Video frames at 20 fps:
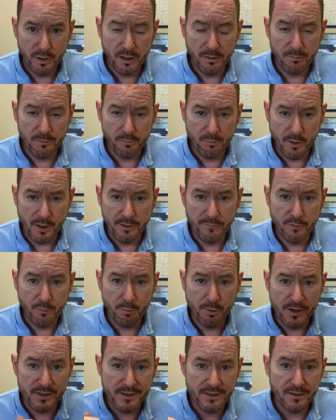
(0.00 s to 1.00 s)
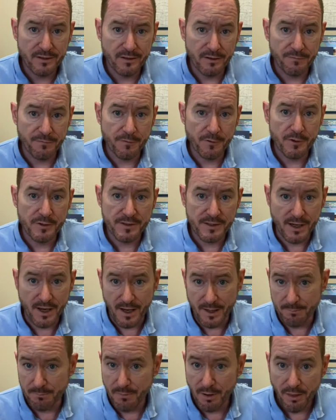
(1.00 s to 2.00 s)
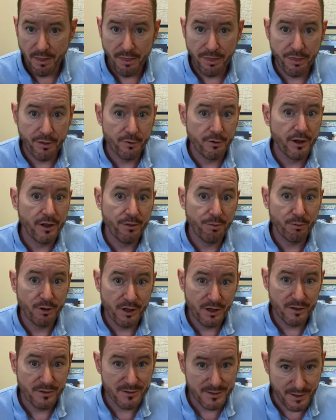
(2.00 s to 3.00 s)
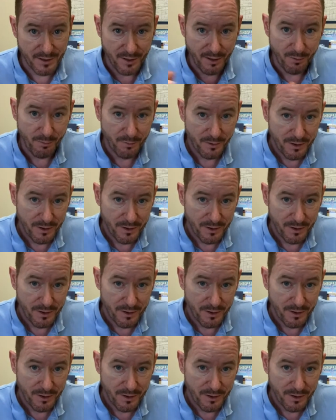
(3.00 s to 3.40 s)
he was running for president the first time, 33 years ago.